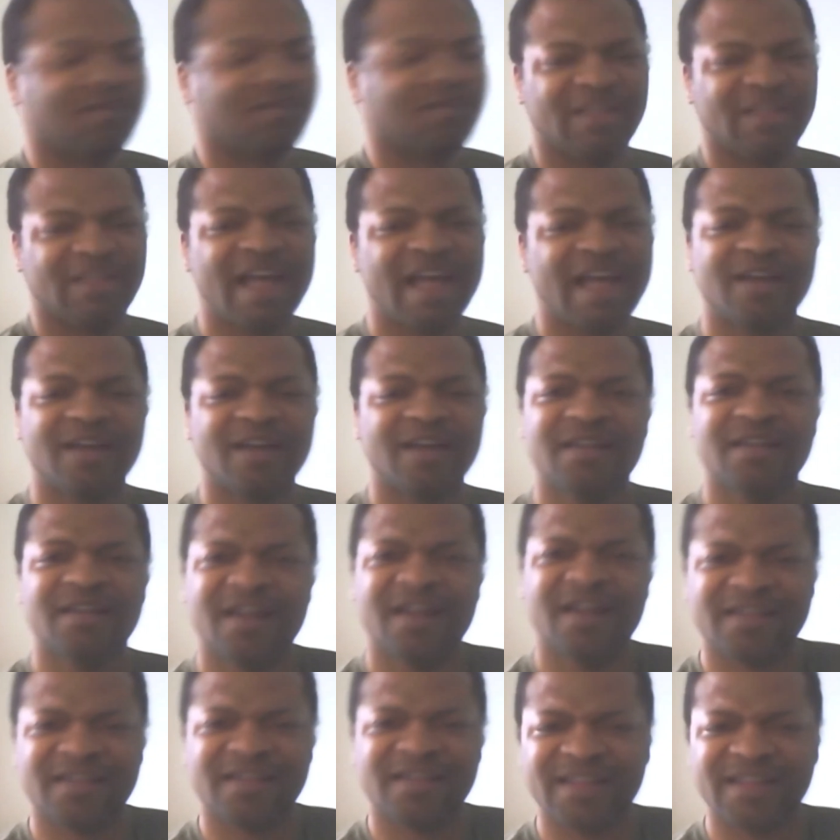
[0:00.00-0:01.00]
Yeah,
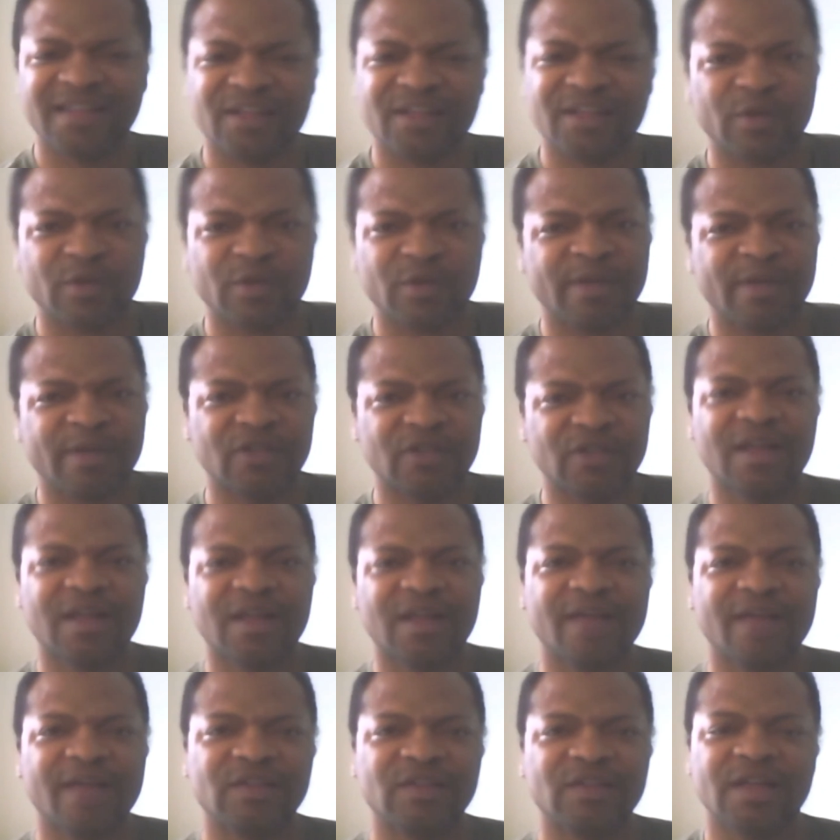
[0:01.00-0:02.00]
I think that's pretty much all I
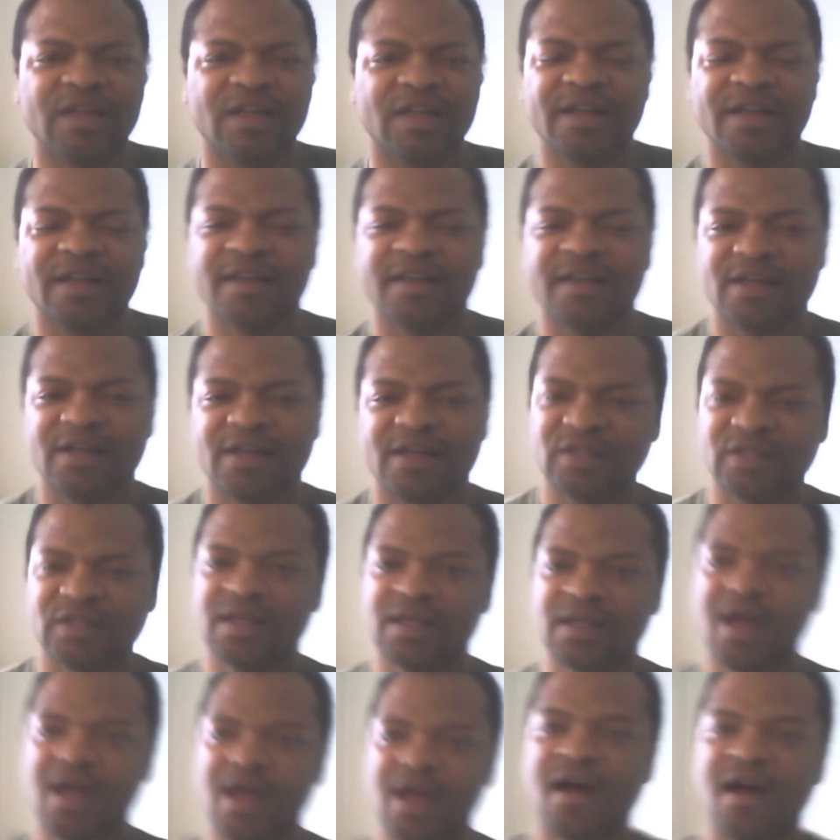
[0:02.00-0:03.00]
have to say today, because
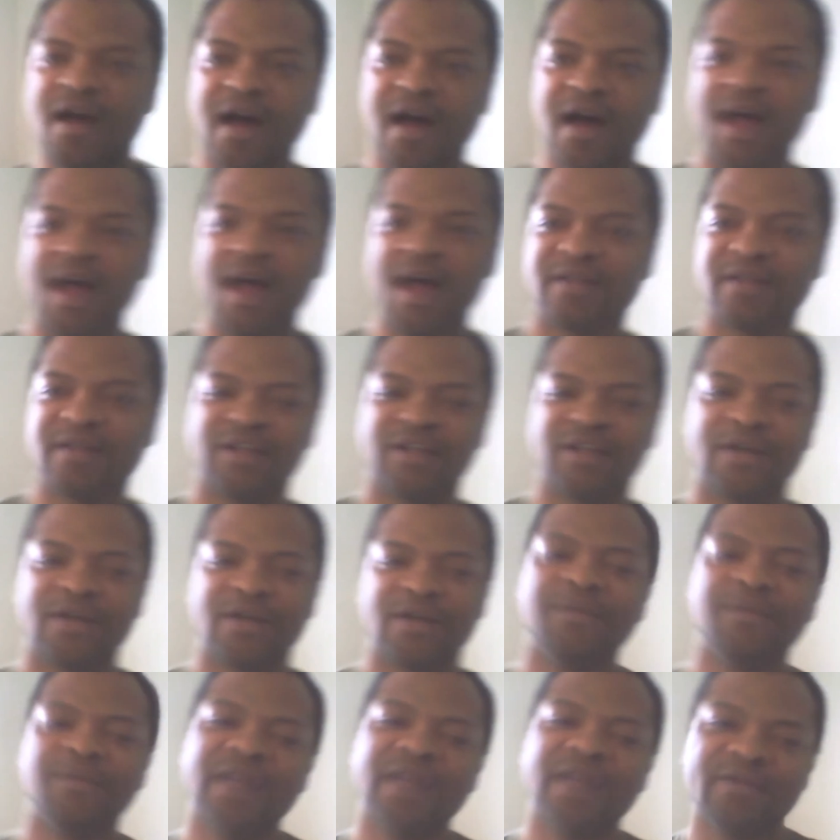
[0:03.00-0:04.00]
I don't know.
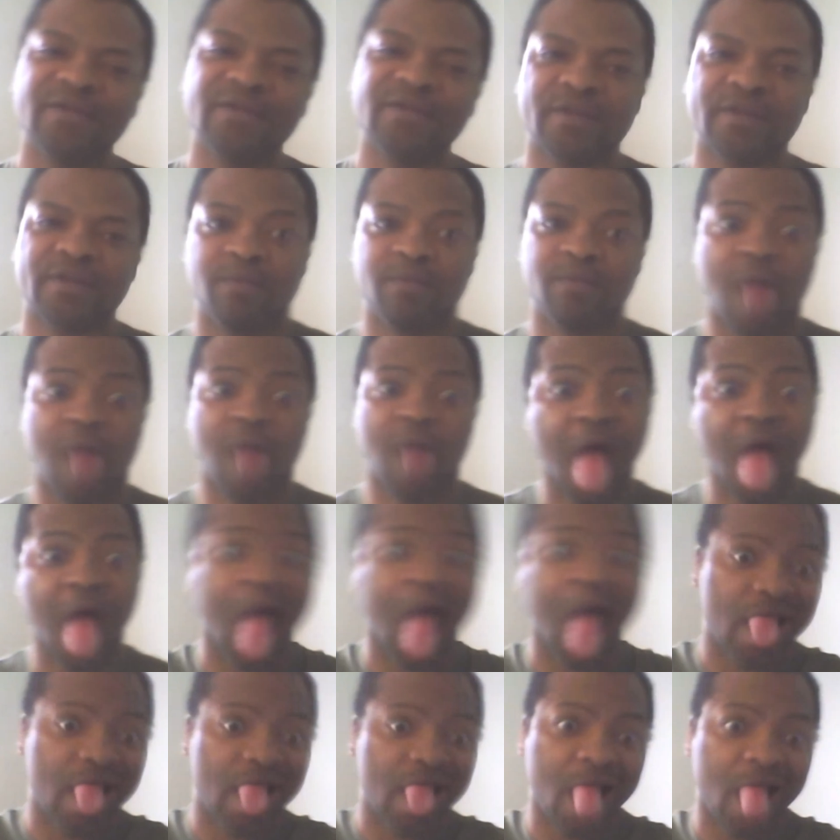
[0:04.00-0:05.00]
I'm just...
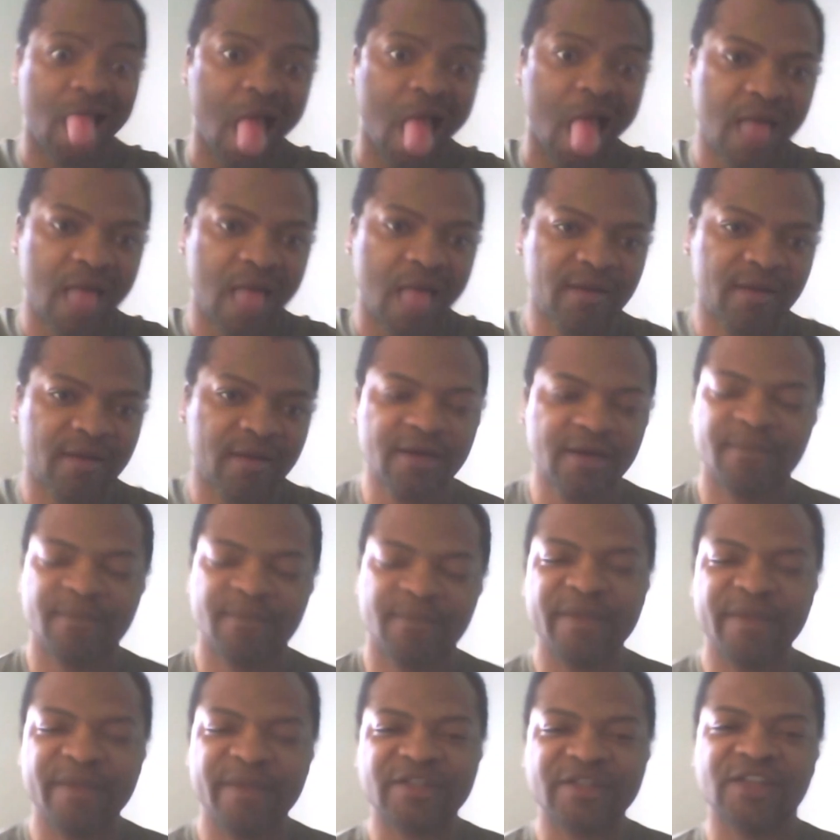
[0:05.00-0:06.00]

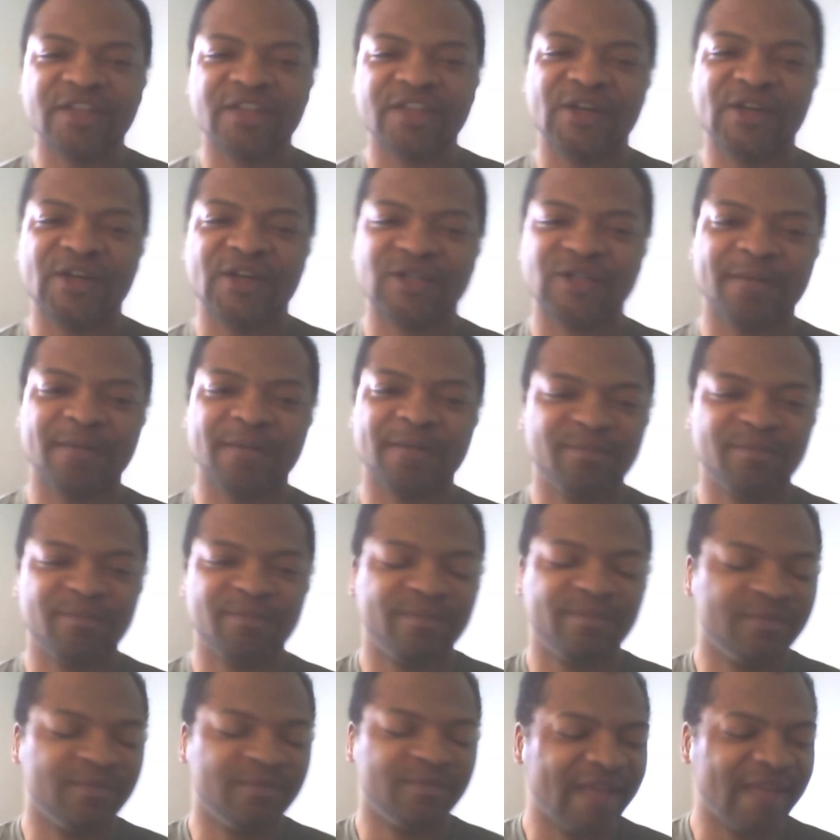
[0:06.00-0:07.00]
Maybe it's because I was up
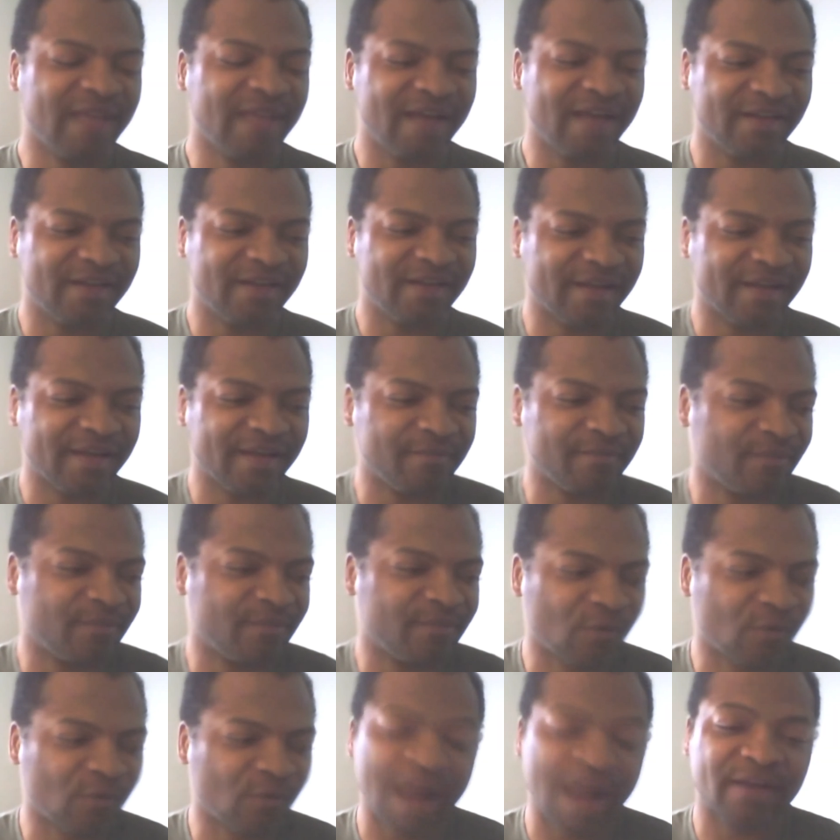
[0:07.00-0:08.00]
editing
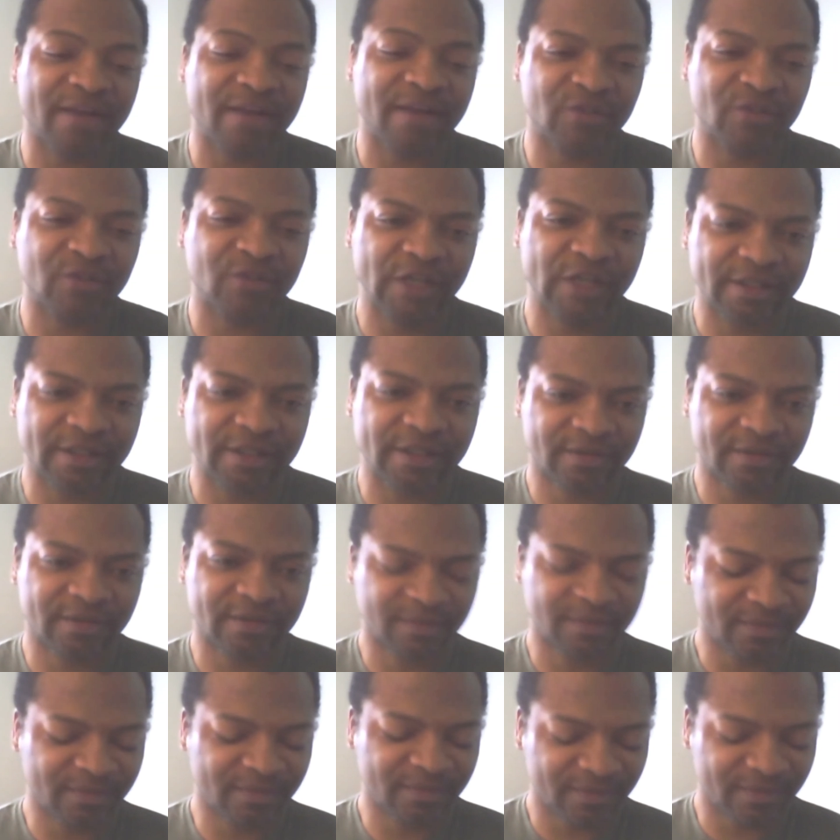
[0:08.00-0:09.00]
random shit
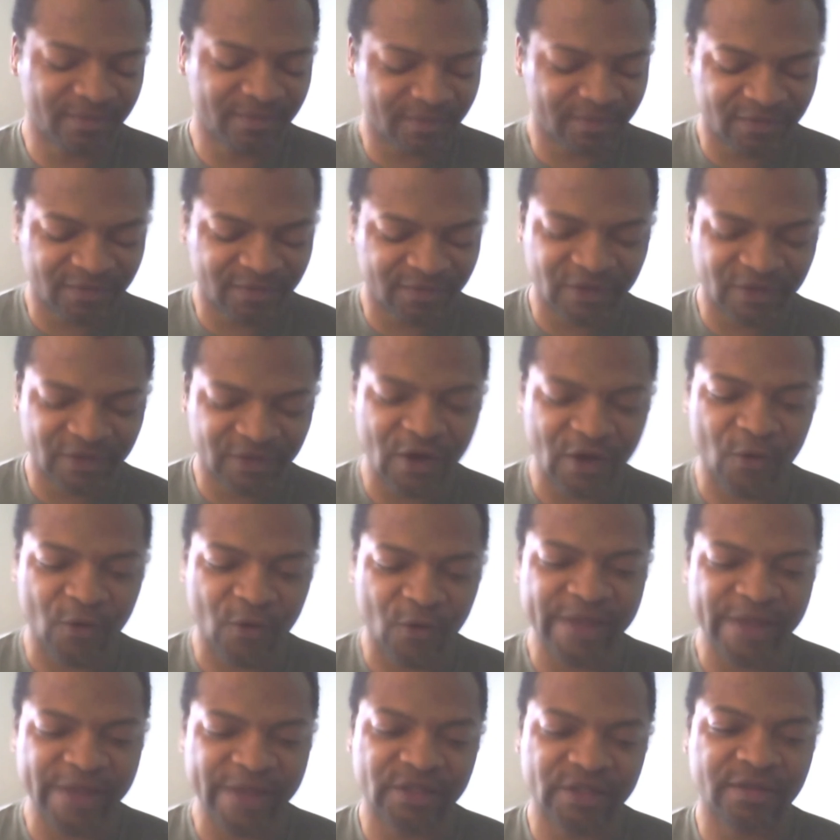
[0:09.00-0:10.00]
for no
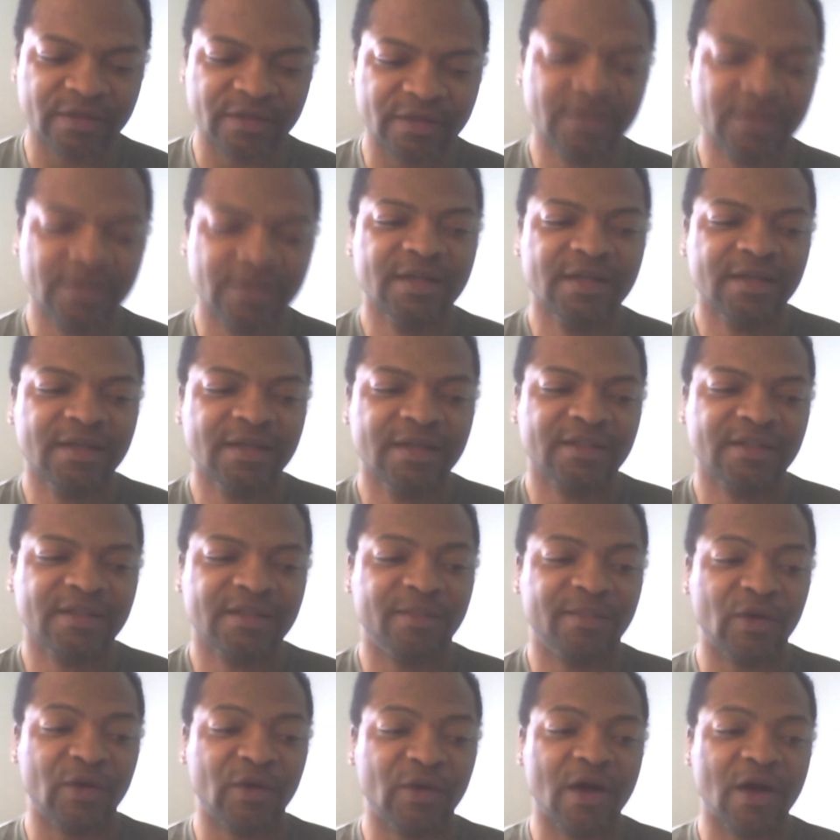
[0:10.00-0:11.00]
reason to
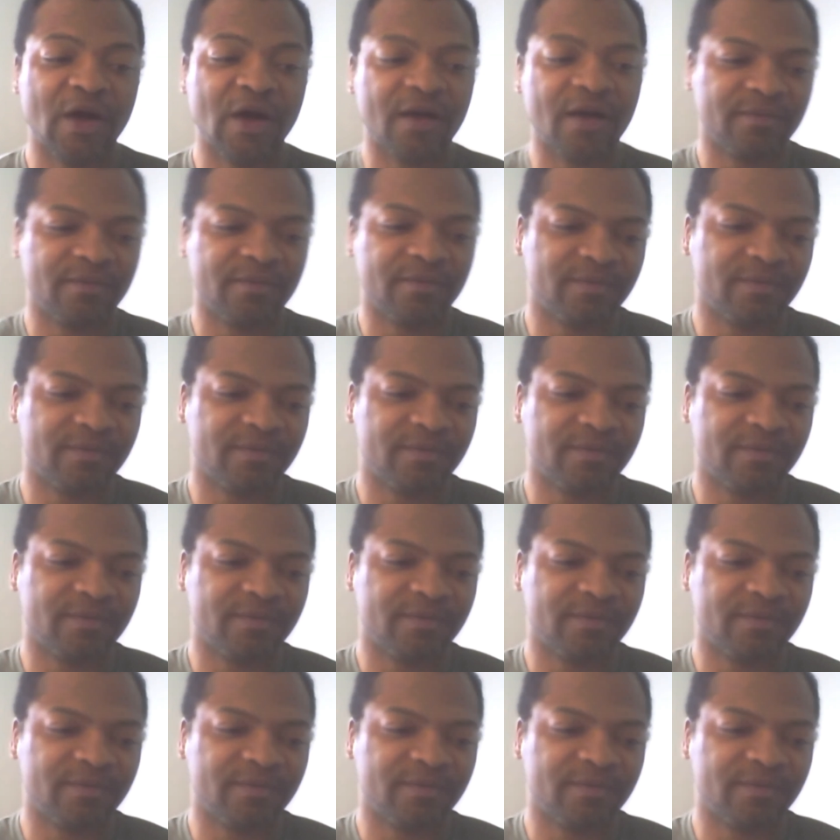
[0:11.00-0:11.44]
put on